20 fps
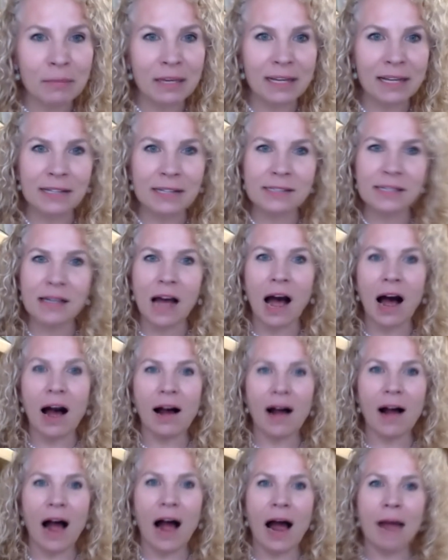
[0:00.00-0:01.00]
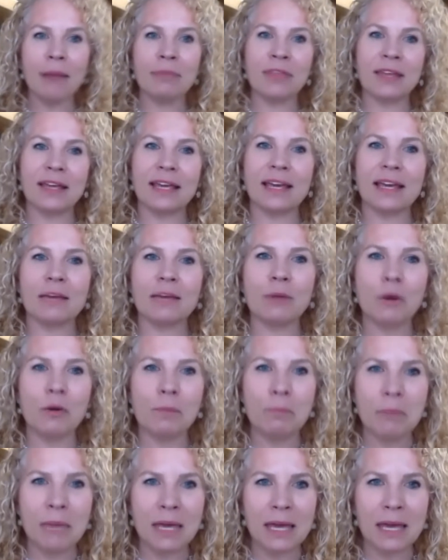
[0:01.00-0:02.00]
Because I'm thinking
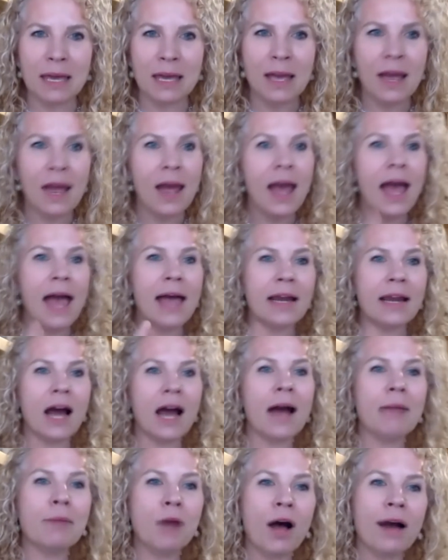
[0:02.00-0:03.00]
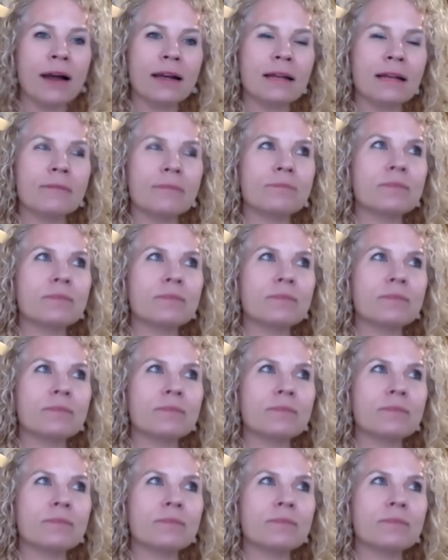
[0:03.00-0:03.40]
about me and I'm not,